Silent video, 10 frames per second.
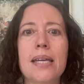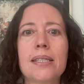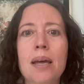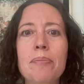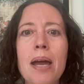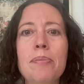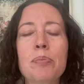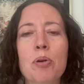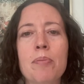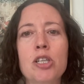Sometimes
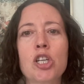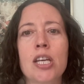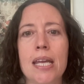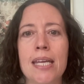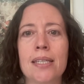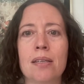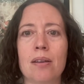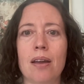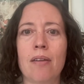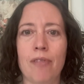permission isn't
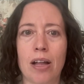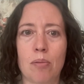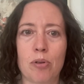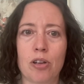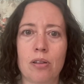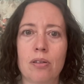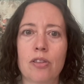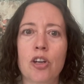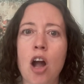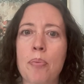available.
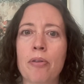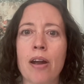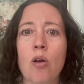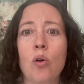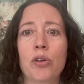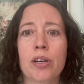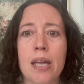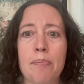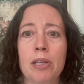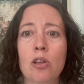The copyright holder
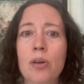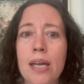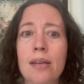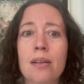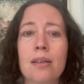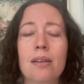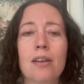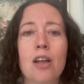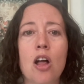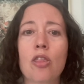can't be located,
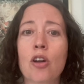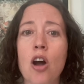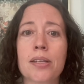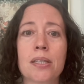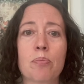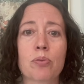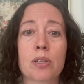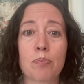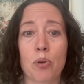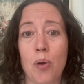the cost
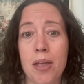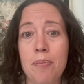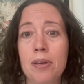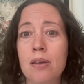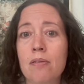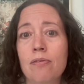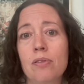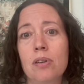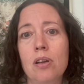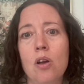is prohibitive,
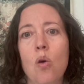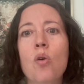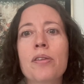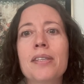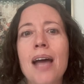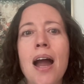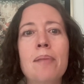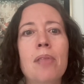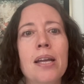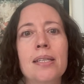or the
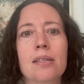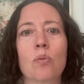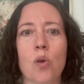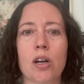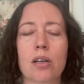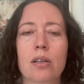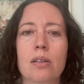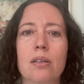timeline doesn't work.